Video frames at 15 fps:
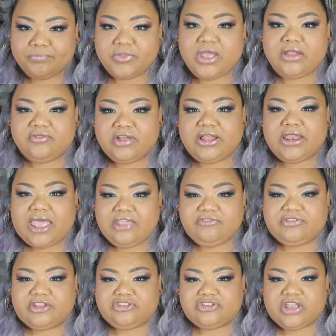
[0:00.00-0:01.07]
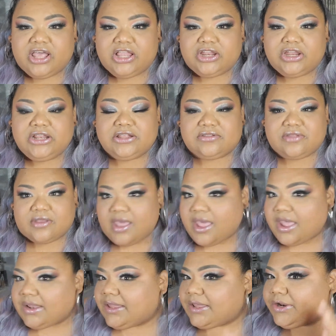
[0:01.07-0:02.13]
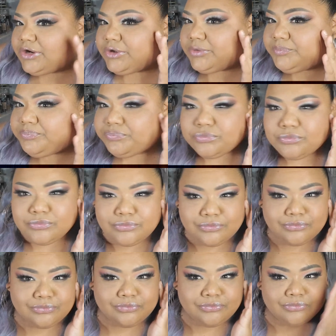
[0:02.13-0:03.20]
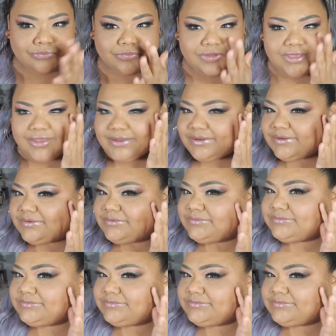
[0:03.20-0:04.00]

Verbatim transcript: A, a light flush of color. It looks like a highlighter. Yeah.